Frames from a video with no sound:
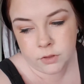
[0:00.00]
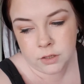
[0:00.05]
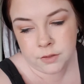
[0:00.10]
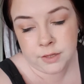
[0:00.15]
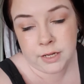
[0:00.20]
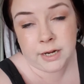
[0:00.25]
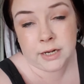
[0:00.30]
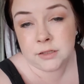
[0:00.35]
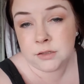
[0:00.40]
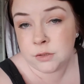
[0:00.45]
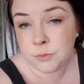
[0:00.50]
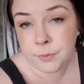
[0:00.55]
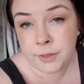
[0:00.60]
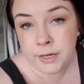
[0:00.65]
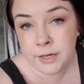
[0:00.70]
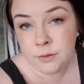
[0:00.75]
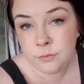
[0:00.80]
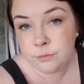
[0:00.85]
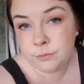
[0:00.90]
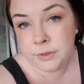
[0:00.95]
they had to
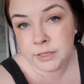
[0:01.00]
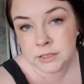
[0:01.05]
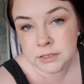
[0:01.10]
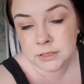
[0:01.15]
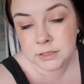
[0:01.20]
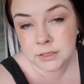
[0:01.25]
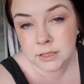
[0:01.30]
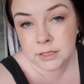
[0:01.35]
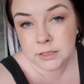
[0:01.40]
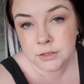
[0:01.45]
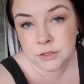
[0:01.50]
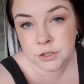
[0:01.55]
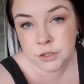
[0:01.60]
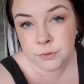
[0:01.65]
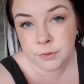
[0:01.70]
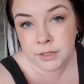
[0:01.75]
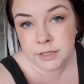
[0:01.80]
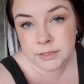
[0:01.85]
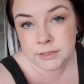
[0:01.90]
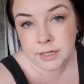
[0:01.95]
wait basically to
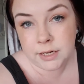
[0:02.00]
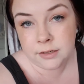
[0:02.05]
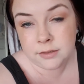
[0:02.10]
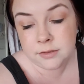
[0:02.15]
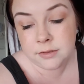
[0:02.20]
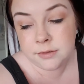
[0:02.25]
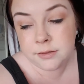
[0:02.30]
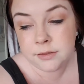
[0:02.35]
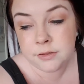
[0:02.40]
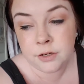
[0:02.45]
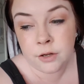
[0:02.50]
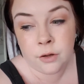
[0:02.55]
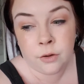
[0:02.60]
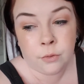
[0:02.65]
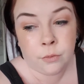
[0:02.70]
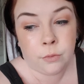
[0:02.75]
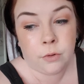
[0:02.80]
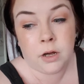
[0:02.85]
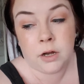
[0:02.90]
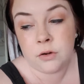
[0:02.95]
do any tests.
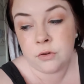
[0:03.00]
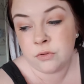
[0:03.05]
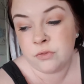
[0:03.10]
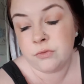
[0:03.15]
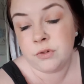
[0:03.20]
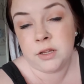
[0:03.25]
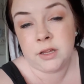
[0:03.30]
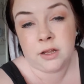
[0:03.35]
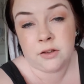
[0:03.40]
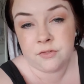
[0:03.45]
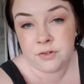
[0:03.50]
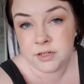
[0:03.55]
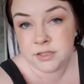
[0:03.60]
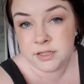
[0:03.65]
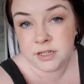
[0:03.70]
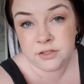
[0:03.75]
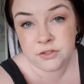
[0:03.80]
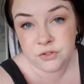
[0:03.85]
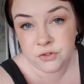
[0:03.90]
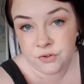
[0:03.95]
So I couldn't really have any
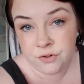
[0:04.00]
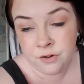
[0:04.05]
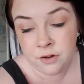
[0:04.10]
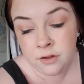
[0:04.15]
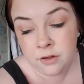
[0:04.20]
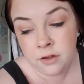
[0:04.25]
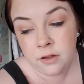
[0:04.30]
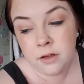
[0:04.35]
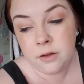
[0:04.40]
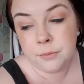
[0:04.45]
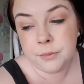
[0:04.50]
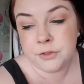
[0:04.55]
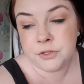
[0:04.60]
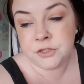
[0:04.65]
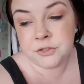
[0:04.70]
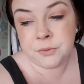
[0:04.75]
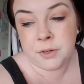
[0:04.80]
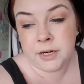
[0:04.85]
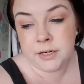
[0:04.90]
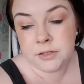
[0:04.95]
tests done, which
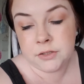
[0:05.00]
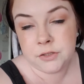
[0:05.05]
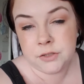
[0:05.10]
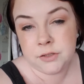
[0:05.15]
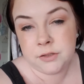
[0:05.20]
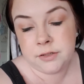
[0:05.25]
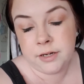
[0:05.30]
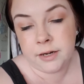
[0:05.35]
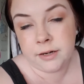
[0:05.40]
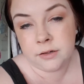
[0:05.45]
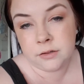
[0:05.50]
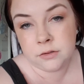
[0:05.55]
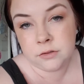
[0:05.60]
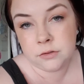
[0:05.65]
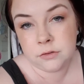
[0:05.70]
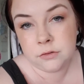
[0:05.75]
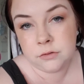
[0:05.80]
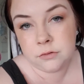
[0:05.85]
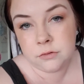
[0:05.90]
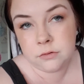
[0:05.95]
is why it's taken,
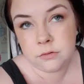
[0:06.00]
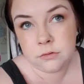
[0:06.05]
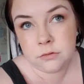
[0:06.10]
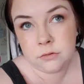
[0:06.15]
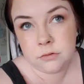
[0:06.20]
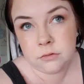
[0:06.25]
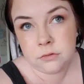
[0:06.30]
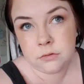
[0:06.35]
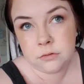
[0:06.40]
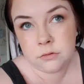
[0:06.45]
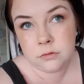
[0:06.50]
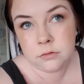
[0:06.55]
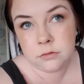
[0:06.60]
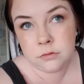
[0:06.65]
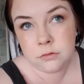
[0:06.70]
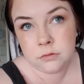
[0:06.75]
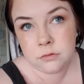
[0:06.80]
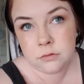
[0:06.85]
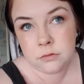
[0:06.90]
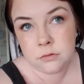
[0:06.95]

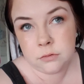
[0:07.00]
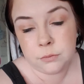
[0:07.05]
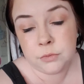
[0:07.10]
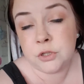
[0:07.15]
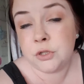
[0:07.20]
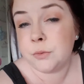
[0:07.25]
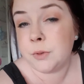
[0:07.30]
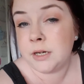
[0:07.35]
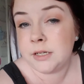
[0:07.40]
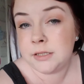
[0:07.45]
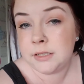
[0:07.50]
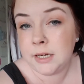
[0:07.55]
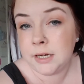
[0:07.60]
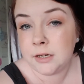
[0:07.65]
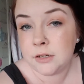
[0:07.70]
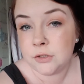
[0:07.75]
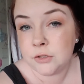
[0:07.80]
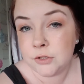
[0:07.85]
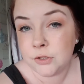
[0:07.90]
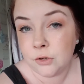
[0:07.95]
which is why it's
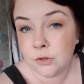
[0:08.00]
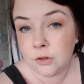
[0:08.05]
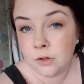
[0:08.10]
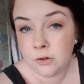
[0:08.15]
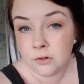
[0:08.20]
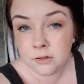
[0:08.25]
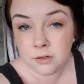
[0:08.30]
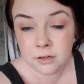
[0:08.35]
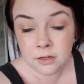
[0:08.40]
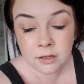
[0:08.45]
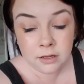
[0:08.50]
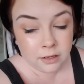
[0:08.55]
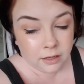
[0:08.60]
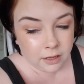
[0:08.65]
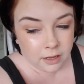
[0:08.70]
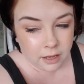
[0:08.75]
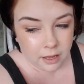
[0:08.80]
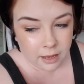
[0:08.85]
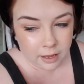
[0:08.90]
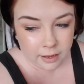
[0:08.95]
taken so long.
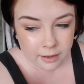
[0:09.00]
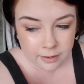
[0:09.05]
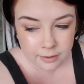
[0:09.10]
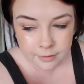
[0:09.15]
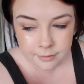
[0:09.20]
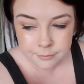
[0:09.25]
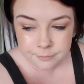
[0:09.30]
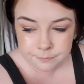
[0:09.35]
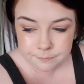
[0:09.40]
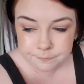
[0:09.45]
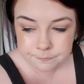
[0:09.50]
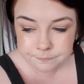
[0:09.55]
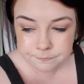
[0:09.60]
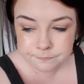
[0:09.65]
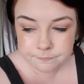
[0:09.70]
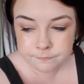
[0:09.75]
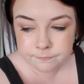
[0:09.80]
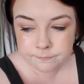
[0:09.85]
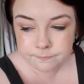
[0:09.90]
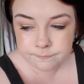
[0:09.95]
Um,
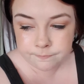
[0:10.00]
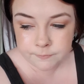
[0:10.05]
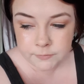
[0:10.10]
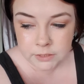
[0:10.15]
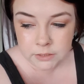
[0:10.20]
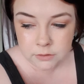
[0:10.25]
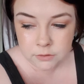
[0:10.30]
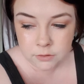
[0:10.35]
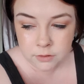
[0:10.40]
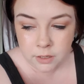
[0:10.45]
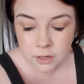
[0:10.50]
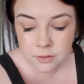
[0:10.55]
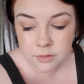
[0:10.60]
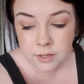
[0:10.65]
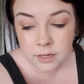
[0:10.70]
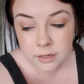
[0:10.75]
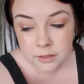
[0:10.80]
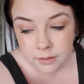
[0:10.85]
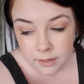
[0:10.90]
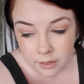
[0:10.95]
the
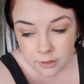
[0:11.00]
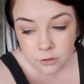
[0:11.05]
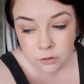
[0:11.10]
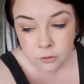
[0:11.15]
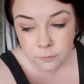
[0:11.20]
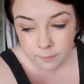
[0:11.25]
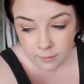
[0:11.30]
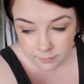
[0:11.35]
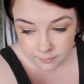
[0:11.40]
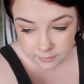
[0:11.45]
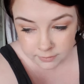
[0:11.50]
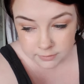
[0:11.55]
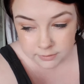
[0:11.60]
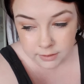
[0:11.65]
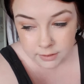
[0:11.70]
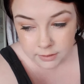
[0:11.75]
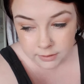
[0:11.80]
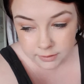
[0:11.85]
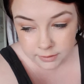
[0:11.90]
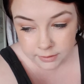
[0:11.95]
thing that I know about these
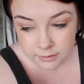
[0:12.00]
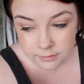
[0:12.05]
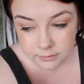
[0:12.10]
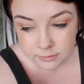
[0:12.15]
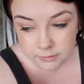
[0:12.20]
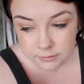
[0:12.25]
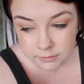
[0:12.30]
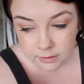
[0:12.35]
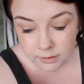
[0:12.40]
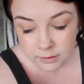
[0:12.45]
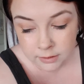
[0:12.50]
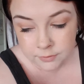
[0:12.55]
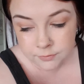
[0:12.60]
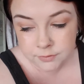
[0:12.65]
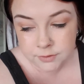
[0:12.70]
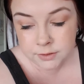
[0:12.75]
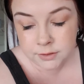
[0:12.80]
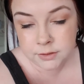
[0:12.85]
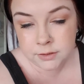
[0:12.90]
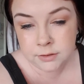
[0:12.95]
kind of things, I
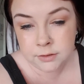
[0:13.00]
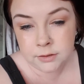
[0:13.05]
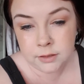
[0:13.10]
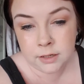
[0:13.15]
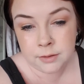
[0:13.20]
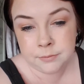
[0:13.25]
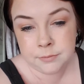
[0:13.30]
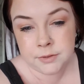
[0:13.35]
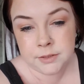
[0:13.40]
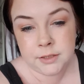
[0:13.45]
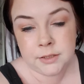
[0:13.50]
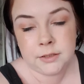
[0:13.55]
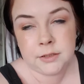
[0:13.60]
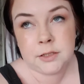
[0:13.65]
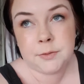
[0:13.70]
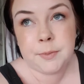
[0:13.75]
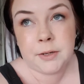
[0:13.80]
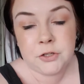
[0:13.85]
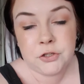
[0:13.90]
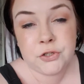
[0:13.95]
have seen a, I'm seeing a
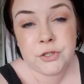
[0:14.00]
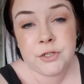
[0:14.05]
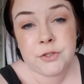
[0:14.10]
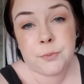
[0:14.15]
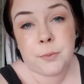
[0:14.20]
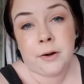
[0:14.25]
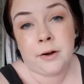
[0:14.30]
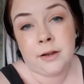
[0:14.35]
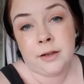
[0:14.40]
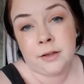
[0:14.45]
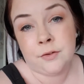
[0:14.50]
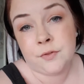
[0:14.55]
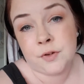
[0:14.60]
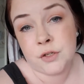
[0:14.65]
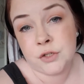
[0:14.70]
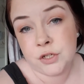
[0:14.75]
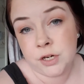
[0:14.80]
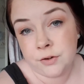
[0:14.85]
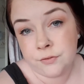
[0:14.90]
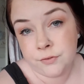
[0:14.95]
specialist where I live
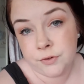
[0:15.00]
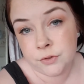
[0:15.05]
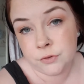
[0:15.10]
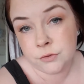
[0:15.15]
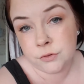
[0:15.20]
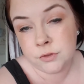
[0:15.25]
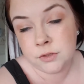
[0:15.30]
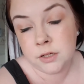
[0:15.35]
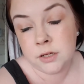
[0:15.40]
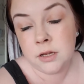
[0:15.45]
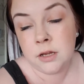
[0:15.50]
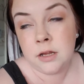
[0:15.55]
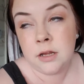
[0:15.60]
in Sheffield,